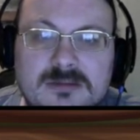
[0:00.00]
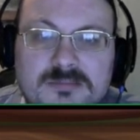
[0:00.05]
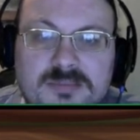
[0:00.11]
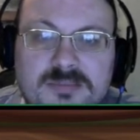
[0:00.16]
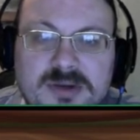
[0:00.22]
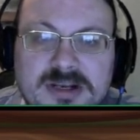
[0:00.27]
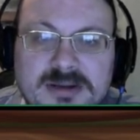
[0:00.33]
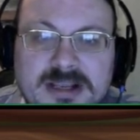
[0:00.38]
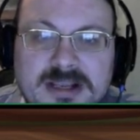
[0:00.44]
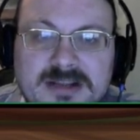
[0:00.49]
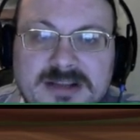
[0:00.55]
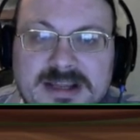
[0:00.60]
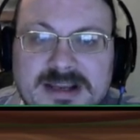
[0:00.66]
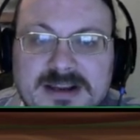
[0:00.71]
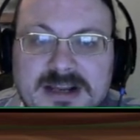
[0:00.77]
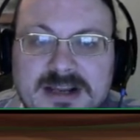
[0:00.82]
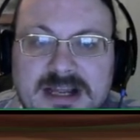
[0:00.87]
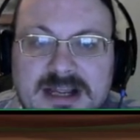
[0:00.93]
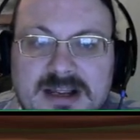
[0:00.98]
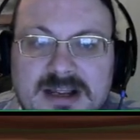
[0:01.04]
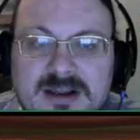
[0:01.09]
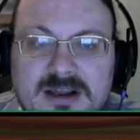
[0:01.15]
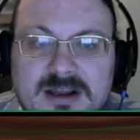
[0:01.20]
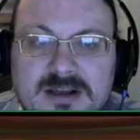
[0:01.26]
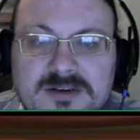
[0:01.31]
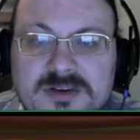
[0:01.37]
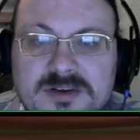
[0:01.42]
But again, like,
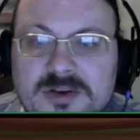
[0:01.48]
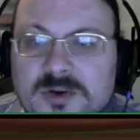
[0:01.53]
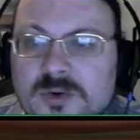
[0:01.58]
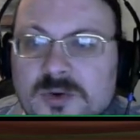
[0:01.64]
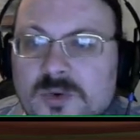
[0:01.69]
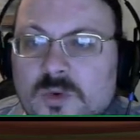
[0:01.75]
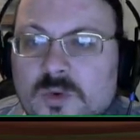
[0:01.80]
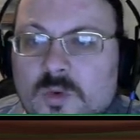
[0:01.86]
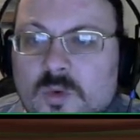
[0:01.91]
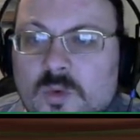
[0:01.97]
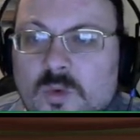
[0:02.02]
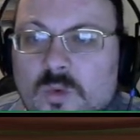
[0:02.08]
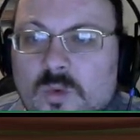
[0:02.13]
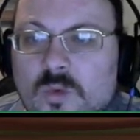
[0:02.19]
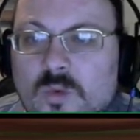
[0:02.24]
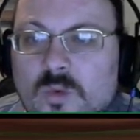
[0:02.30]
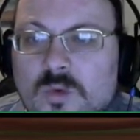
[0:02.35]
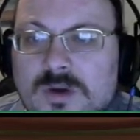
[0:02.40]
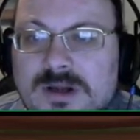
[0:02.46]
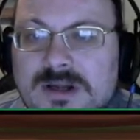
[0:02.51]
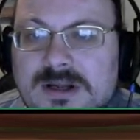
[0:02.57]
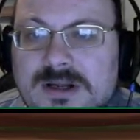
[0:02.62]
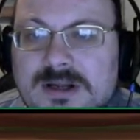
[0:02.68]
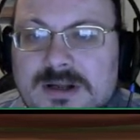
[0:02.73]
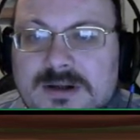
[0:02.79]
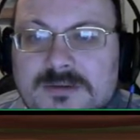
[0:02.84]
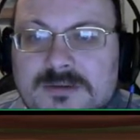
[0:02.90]
a new,
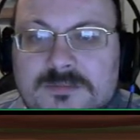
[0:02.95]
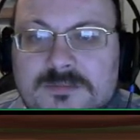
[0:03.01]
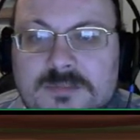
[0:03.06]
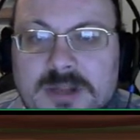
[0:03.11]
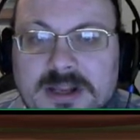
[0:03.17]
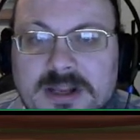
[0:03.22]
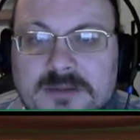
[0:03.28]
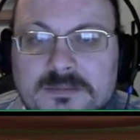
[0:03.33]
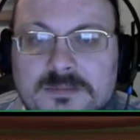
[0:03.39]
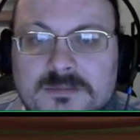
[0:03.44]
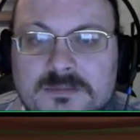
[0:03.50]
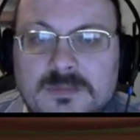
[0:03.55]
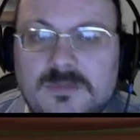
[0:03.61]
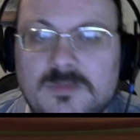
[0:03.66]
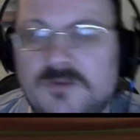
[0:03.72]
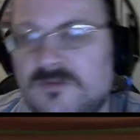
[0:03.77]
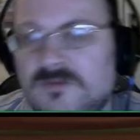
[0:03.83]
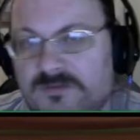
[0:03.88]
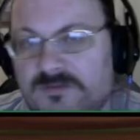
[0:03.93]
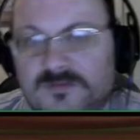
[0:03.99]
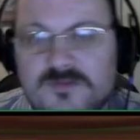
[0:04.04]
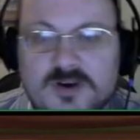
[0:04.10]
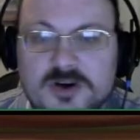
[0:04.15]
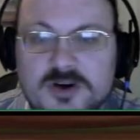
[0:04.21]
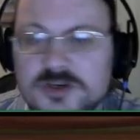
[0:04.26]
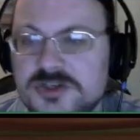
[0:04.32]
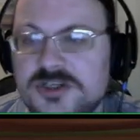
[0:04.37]
like,
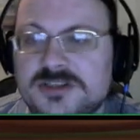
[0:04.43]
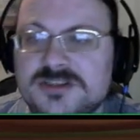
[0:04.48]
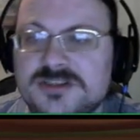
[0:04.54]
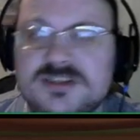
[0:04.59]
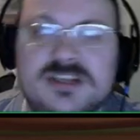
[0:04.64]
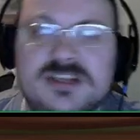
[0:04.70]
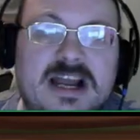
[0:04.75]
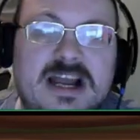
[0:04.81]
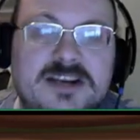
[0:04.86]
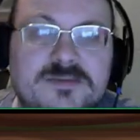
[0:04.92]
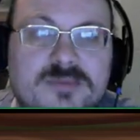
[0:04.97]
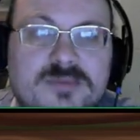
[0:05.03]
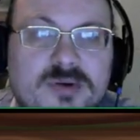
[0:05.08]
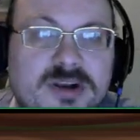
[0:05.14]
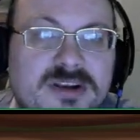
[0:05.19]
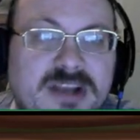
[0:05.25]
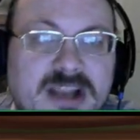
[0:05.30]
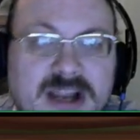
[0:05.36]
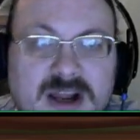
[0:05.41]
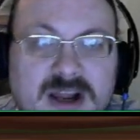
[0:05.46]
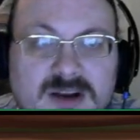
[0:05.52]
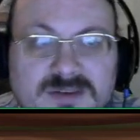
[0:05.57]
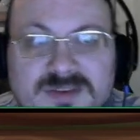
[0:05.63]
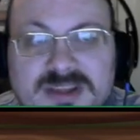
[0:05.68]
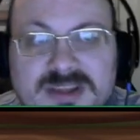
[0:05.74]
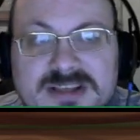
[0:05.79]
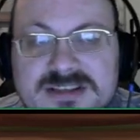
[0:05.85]
version / printing
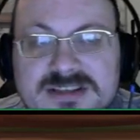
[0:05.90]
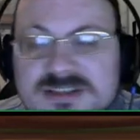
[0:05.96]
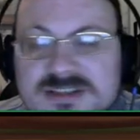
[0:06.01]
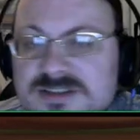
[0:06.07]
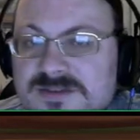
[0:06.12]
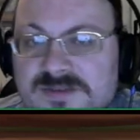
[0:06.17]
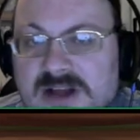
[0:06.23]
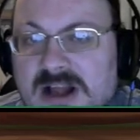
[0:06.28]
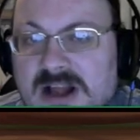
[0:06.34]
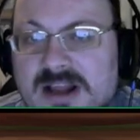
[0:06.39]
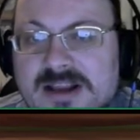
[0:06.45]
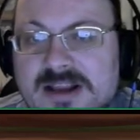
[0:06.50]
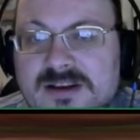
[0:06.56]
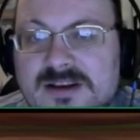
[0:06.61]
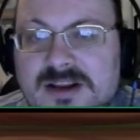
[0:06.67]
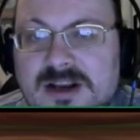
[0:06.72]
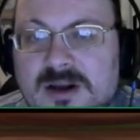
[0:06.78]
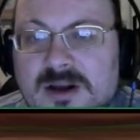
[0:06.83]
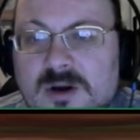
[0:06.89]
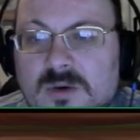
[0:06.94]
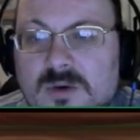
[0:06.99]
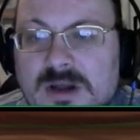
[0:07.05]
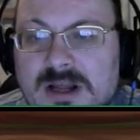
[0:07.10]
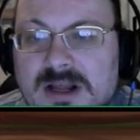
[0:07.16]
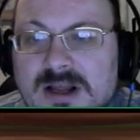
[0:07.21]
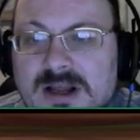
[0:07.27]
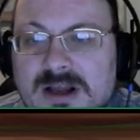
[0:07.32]
of this is fine, you
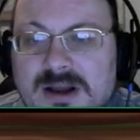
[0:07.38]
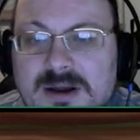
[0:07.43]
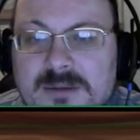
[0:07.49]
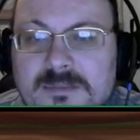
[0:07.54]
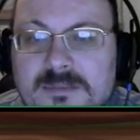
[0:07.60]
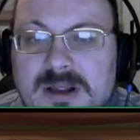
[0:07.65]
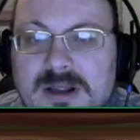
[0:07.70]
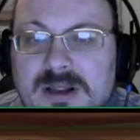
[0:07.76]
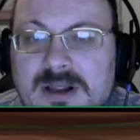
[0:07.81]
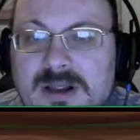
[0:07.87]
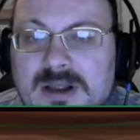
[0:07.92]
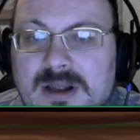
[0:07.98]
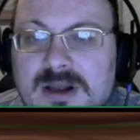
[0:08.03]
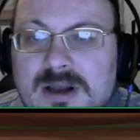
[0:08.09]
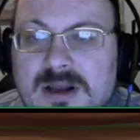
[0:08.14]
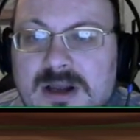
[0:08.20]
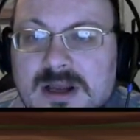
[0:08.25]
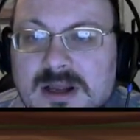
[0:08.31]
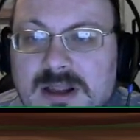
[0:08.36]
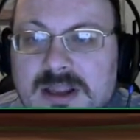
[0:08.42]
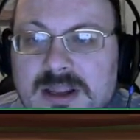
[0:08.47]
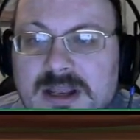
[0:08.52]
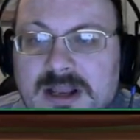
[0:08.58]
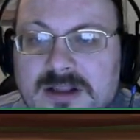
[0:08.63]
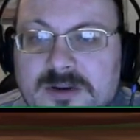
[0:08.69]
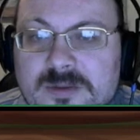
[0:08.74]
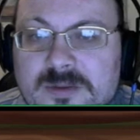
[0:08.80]
know,
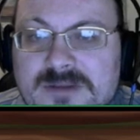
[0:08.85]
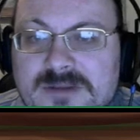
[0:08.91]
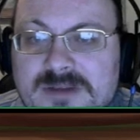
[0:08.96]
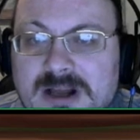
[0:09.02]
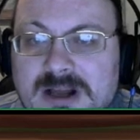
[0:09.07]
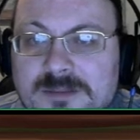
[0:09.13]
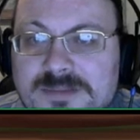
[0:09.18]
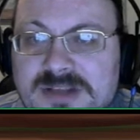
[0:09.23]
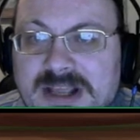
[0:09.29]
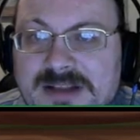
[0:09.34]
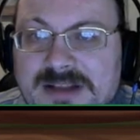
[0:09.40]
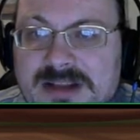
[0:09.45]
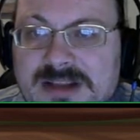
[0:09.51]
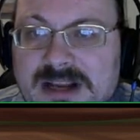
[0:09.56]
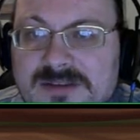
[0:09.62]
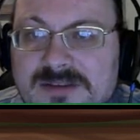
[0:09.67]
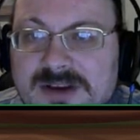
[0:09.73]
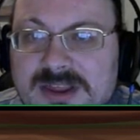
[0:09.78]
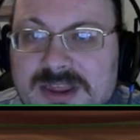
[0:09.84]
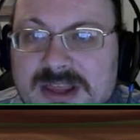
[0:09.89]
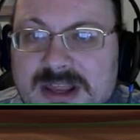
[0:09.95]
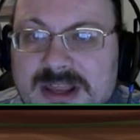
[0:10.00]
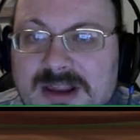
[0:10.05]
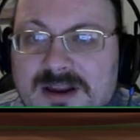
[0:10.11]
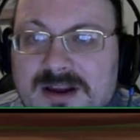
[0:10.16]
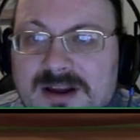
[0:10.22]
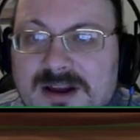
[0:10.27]
getting a little bit of update to
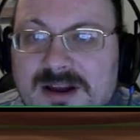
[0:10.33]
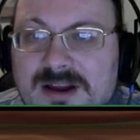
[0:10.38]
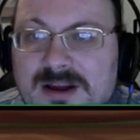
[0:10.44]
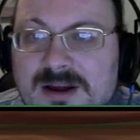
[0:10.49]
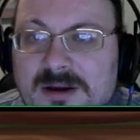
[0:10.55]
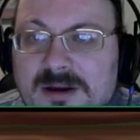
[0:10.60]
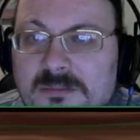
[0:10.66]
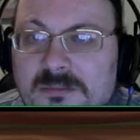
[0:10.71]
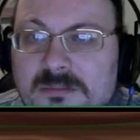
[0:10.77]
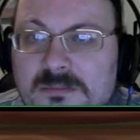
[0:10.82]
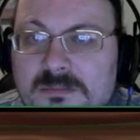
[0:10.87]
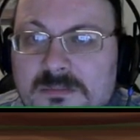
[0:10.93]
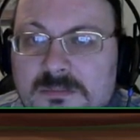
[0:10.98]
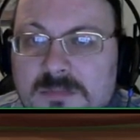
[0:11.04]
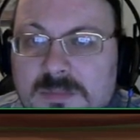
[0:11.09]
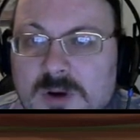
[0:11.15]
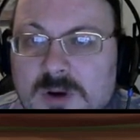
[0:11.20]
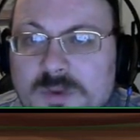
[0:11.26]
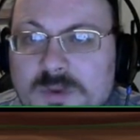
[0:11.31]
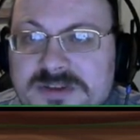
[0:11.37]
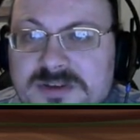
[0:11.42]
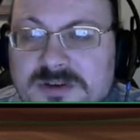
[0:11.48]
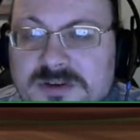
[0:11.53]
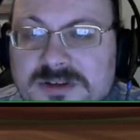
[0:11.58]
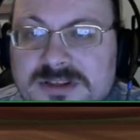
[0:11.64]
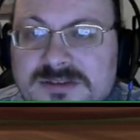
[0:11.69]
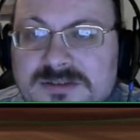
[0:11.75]
everything, always
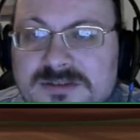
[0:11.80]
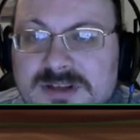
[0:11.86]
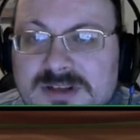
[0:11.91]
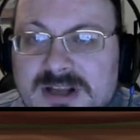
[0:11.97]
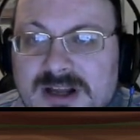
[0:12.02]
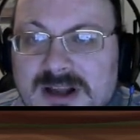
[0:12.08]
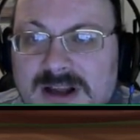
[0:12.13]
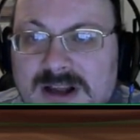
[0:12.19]
good, and